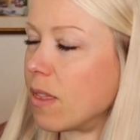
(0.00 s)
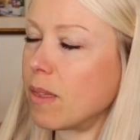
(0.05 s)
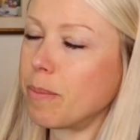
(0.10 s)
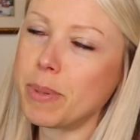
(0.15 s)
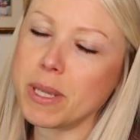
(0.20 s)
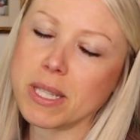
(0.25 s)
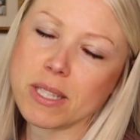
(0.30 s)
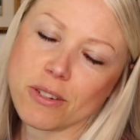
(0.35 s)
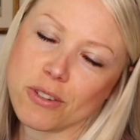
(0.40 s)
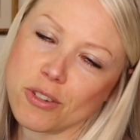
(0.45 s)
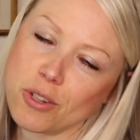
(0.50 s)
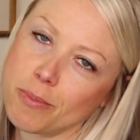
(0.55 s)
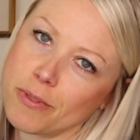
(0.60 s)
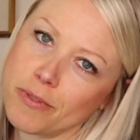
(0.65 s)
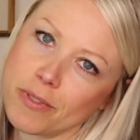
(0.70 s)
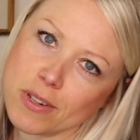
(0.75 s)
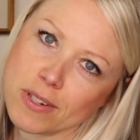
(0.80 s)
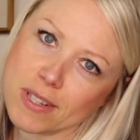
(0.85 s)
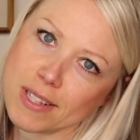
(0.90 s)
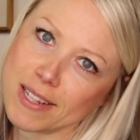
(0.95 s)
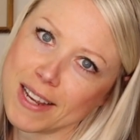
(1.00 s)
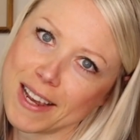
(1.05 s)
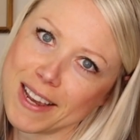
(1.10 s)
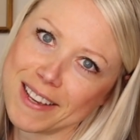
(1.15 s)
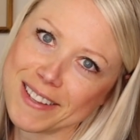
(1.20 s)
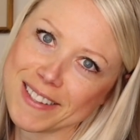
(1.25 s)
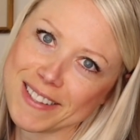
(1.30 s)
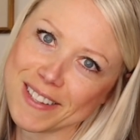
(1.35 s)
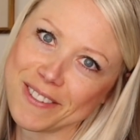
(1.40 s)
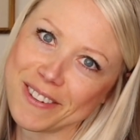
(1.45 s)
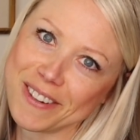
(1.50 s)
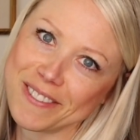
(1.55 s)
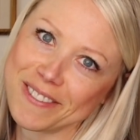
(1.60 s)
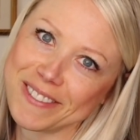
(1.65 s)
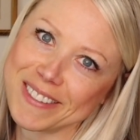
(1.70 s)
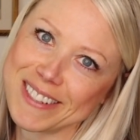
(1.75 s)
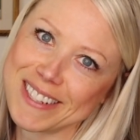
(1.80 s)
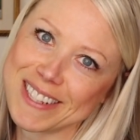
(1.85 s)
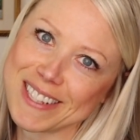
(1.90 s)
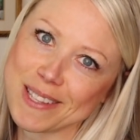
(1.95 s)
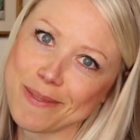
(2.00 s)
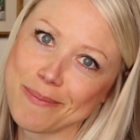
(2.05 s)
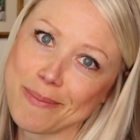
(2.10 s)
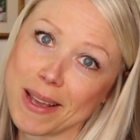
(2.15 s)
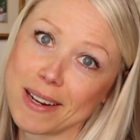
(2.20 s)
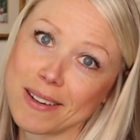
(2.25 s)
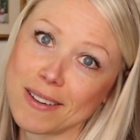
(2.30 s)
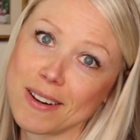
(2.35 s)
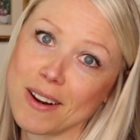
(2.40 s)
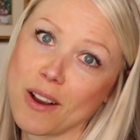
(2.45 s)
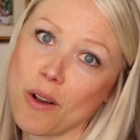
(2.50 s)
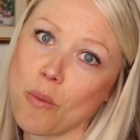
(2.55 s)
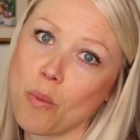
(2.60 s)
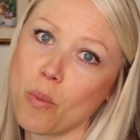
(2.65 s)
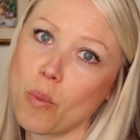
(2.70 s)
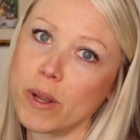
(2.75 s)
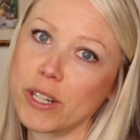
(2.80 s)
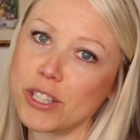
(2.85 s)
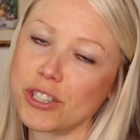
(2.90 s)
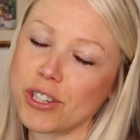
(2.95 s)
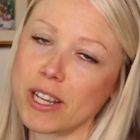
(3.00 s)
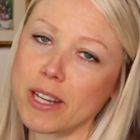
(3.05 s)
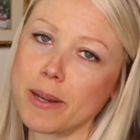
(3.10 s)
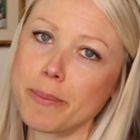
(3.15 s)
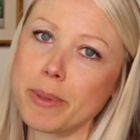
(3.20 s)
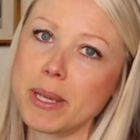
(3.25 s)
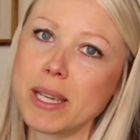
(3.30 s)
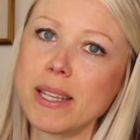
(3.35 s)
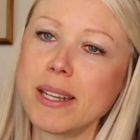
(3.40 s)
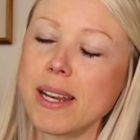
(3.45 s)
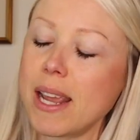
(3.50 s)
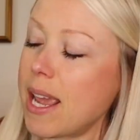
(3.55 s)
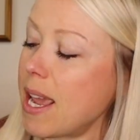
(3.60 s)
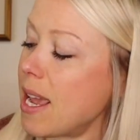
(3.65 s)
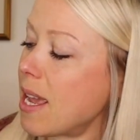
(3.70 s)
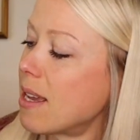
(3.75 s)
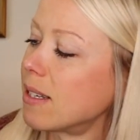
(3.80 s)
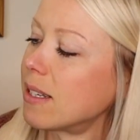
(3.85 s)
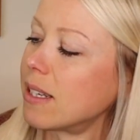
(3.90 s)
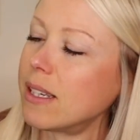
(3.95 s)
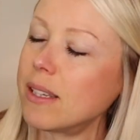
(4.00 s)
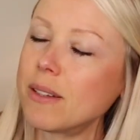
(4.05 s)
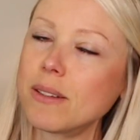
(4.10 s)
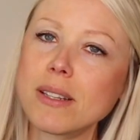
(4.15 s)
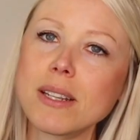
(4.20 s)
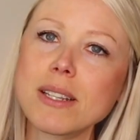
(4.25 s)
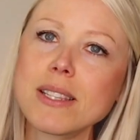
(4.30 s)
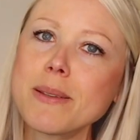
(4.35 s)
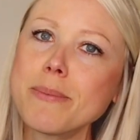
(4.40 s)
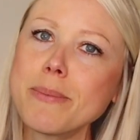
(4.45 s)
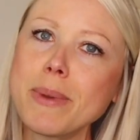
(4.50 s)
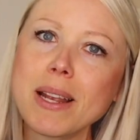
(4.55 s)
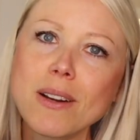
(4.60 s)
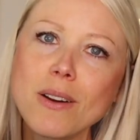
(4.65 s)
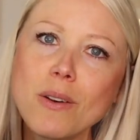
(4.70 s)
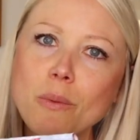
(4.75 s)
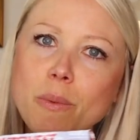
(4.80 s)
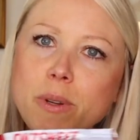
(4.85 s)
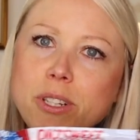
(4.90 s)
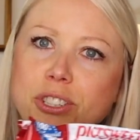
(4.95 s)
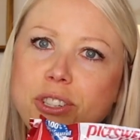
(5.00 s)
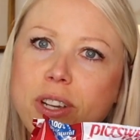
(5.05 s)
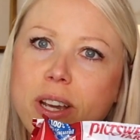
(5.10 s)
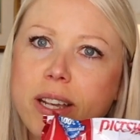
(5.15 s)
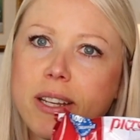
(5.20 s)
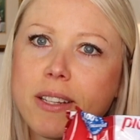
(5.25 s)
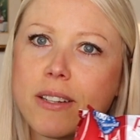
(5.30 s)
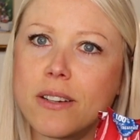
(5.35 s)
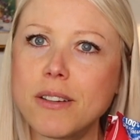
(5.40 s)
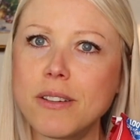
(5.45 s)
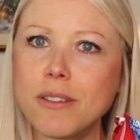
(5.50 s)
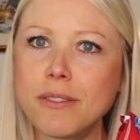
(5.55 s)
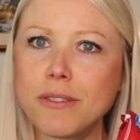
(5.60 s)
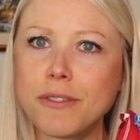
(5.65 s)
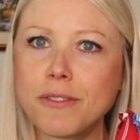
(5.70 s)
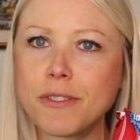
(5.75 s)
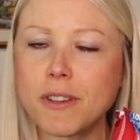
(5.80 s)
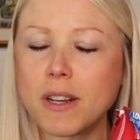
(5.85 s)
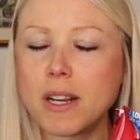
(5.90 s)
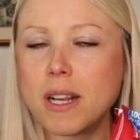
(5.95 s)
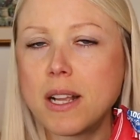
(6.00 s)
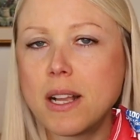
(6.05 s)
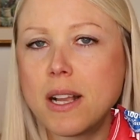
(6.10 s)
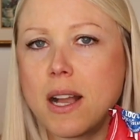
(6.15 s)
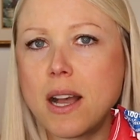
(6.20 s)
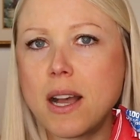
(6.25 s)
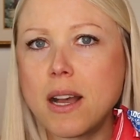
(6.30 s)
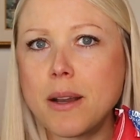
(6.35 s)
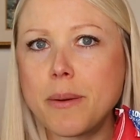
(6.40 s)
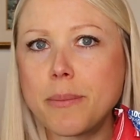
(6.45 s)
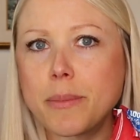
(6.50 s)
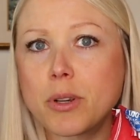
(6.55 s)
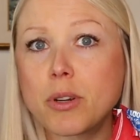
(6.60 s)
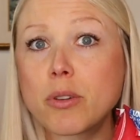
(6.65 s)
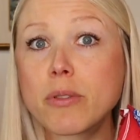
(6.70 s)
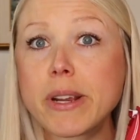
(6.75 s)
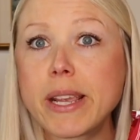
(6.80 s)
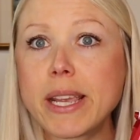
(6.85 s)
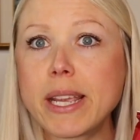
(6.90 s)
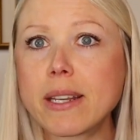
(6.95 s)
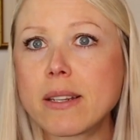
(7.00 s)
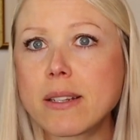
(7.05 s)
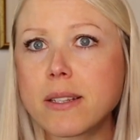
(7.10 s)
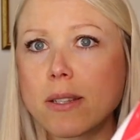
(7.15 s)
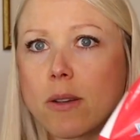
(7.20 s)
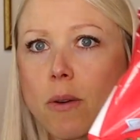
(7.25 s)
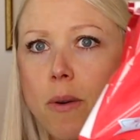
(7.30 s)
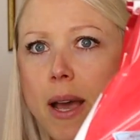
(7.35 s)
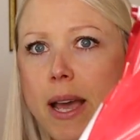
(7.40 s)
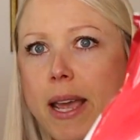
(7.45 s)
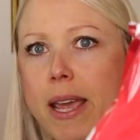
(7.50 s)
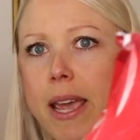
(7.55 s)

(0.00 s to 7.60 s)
Beans are super versatile, so it really doesn't matter which kind of bean. And it doesn't matter which kind of green. So I